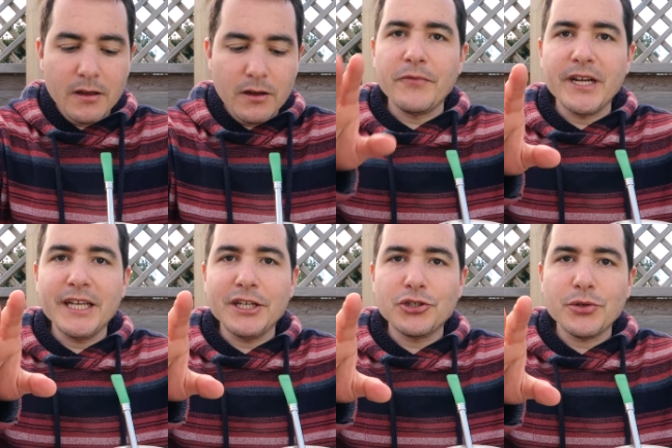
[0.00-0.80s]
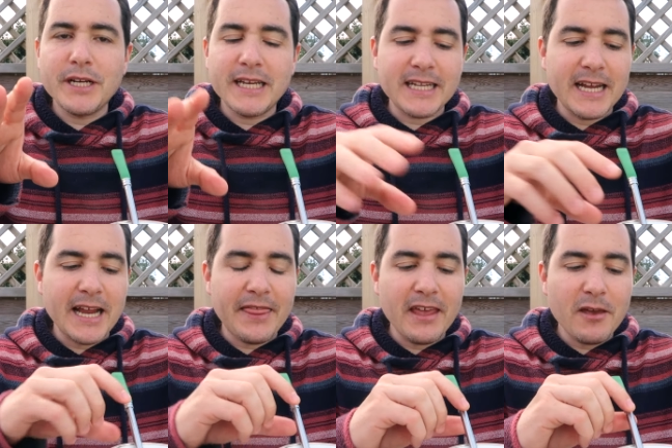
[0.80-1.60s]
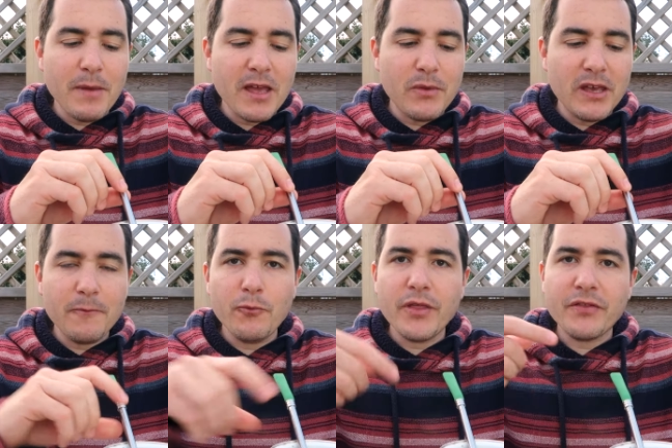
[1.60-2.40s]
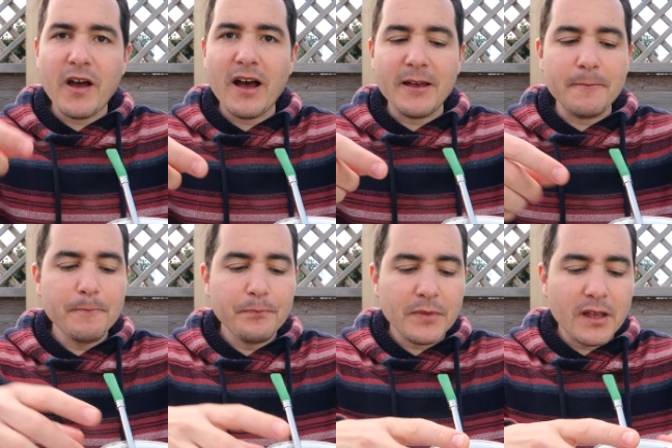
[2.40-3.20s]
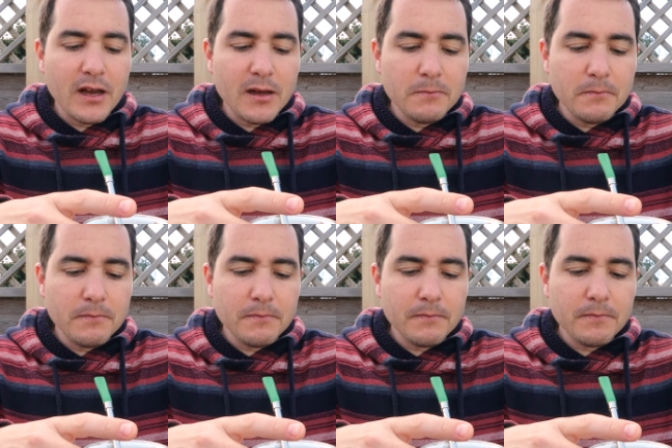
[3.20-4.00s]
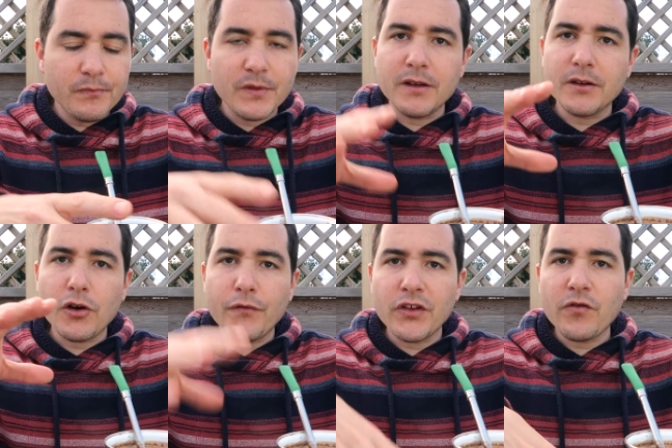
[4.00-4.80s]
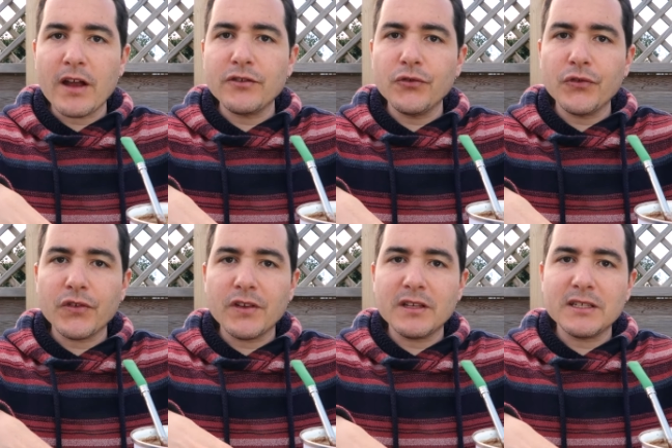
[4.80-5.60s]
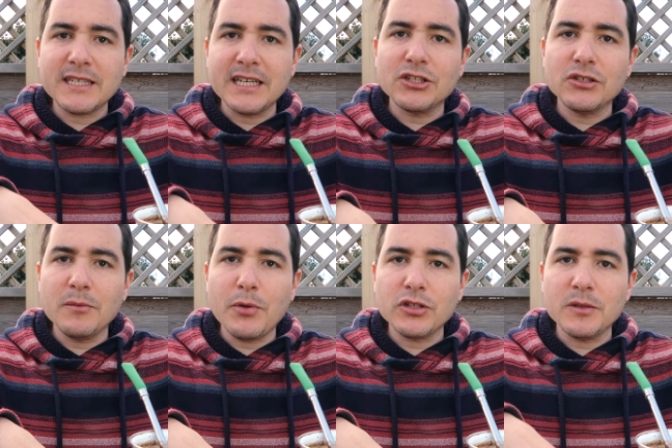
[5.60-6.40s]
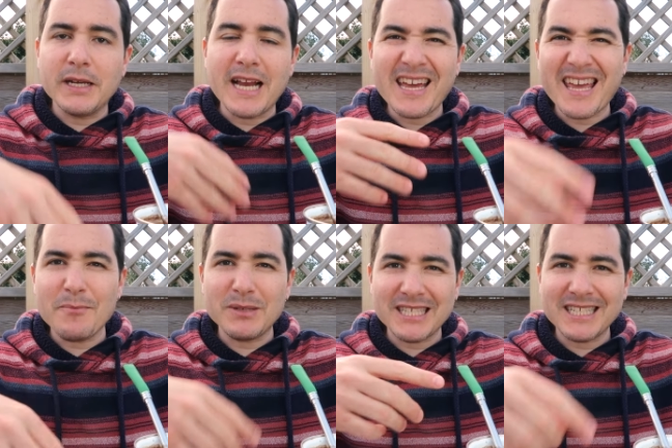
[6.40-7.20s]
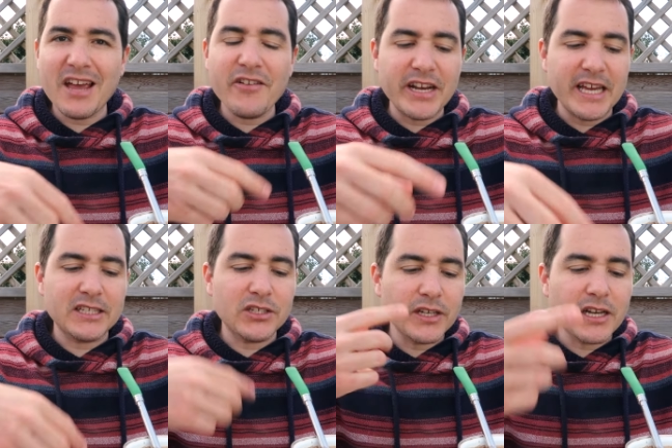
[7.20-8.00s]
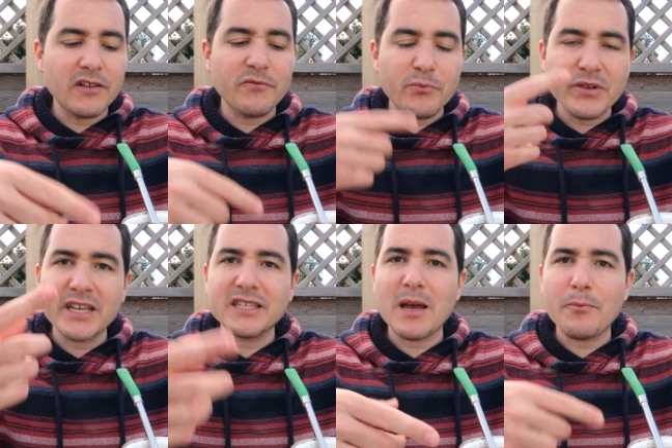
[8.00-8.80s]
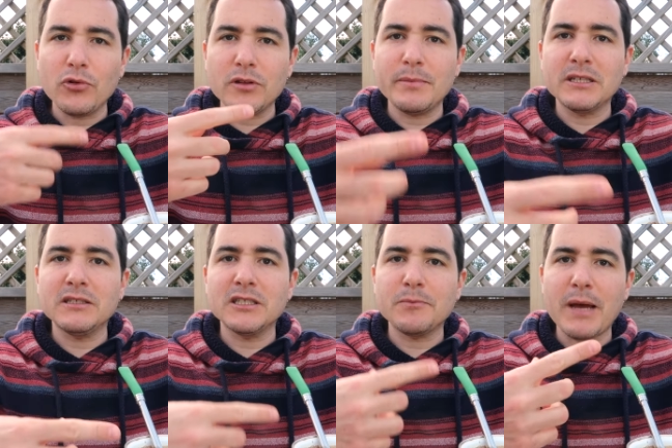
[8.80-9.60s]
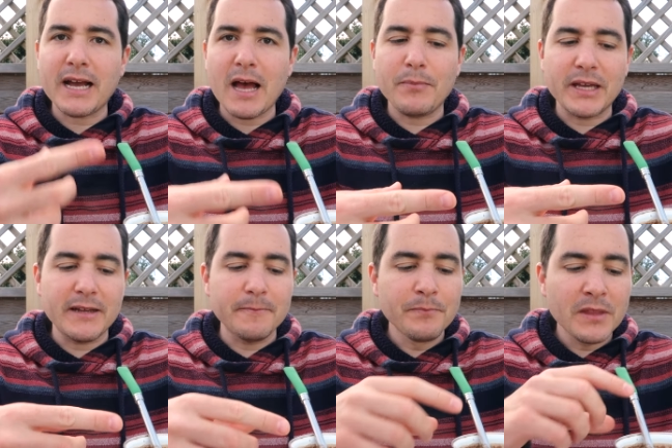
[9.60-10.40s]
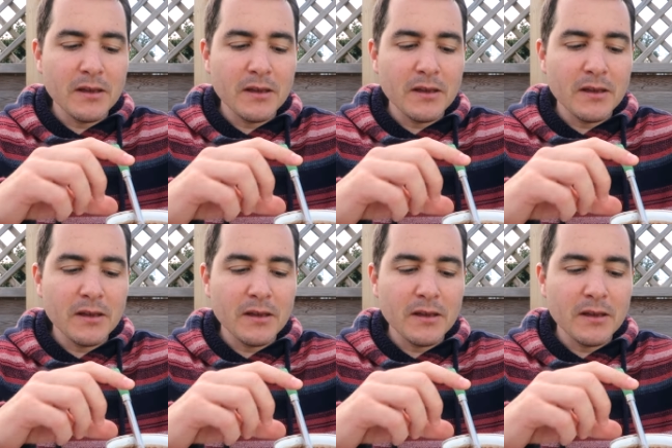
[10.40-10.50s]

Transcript: I'm really enjoying it, and I think maybe with time, um, the coffee granules sink to the bottom, and I kept stirring it, so it kind of brings up all the bitterness back up again.